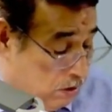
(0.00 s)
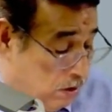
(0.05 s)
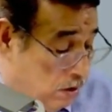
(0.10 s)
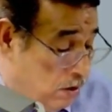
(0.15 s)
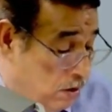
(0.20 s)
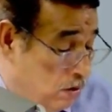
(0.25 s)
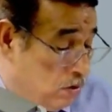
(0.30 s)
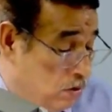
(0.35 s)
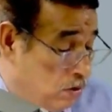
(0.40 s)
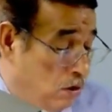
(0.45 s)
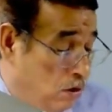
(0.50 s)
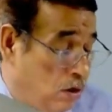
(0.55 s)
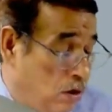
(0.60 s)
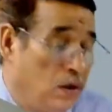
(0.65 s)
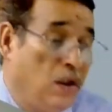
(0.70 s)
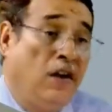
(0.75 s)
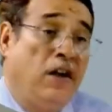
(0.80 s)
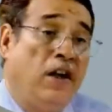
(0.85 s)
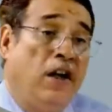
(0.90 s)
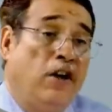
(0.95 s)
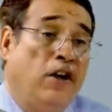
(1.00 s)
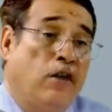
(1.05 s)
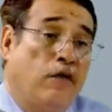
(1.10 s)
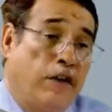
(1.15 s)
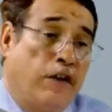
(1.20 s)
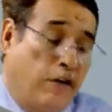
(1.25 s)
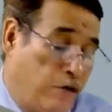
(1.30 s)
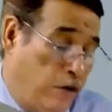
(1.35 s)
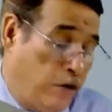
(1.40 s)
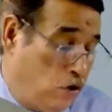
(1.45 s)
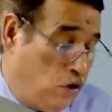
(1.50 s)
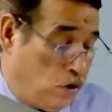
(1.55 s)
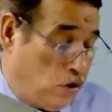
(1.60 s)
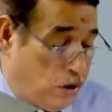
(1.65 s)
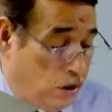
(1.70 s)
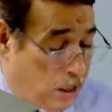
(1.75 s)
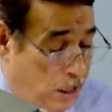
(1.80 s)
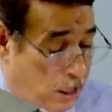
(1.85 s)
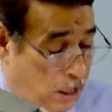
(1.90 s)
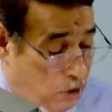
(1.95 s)
So on the date of acquisition,
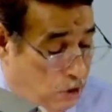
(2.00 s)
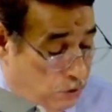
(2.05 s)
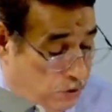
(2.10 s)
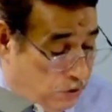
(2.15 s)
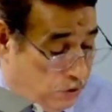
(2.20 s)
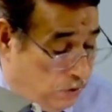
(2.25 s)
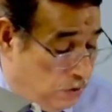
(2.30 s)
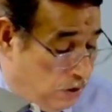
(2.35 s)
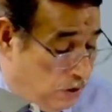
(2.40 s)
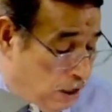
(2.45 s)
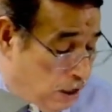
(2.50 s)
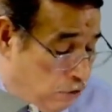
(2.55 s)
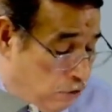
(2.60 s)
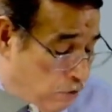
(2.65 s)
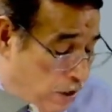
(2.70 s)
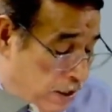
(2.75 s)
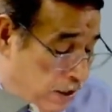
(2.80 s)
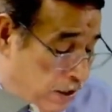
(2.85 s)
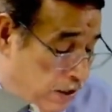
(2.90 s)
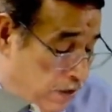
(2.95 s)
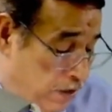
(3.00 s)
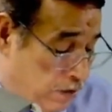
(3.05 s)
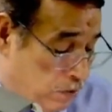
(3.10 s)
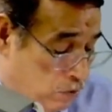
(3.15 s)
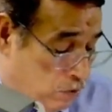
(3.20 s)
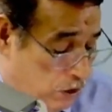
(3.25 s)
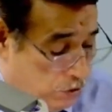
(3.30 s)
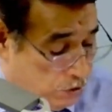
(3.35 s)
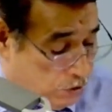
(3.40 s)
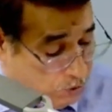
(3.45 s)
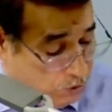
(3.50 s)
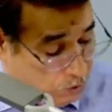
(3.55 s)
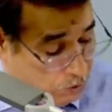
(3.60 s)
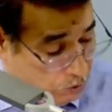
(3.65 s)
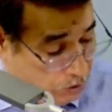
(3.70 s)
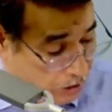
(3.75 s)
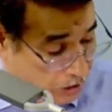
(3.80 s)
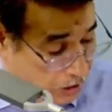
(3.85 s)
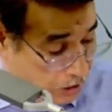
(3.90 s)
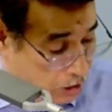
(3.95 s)
how the acquirer is going to do
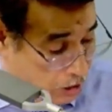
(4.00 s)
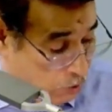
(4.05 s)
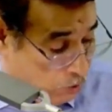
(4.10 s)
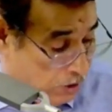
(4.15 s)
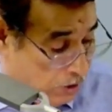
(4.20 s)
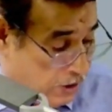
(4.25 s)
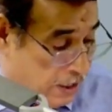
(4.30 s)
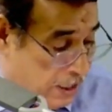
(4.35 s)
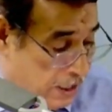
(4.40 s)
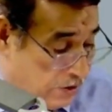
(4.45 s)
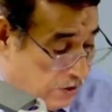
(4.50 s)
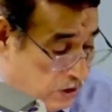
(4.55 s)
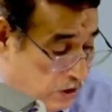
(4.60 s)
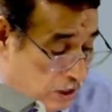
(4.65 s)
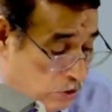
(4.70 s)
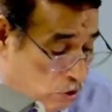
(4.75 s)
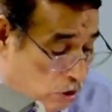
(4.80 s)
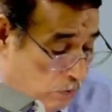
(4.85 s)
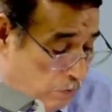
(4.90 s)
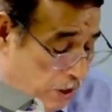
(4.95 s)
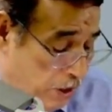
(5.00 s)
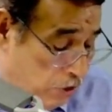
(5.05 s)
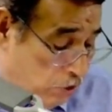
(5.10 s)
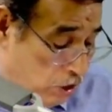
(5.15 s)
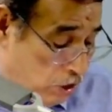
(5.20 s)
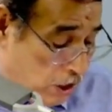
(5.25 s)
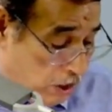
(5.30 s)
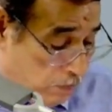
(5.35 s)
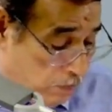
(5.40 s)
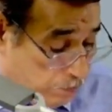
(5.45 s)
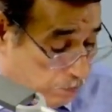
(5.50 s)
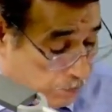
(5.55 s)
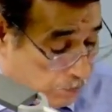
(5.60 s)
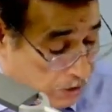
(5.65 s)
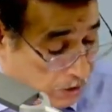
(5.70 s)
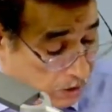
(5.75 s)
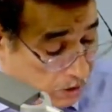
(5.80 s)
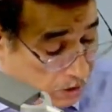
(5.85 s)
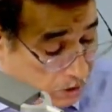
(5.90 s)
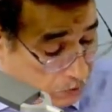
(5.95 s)
the accounting, that's the actually main theme.
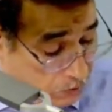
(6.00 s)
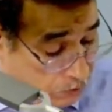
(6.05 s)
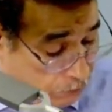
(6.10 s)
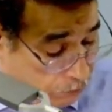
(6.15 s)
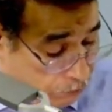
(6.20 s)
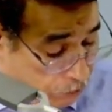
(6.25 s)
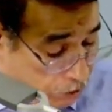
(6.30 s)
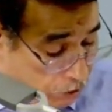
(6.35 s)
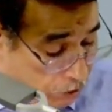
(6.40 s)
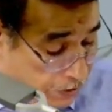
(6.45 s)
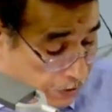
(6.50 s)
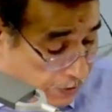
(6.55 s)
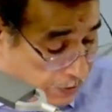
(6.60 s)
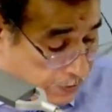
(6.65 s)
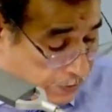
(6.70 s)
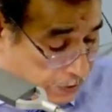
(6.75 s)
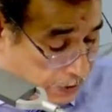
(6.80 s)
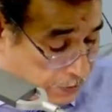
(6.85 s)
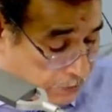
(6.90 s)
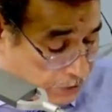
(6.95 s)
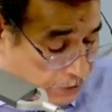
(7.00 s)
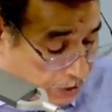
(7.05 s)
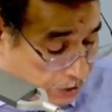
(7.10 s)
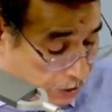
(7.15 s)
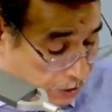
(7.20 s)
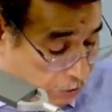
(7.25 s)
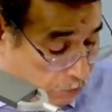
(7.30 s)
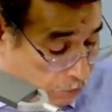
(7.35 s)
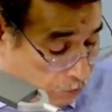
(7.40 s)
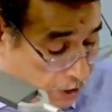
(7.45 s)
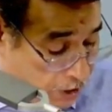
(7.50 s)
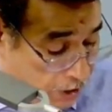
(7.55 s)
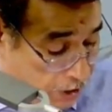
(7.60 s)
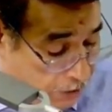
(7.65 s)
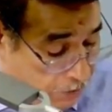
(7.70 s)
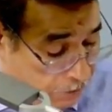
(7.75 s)
So following steps are required.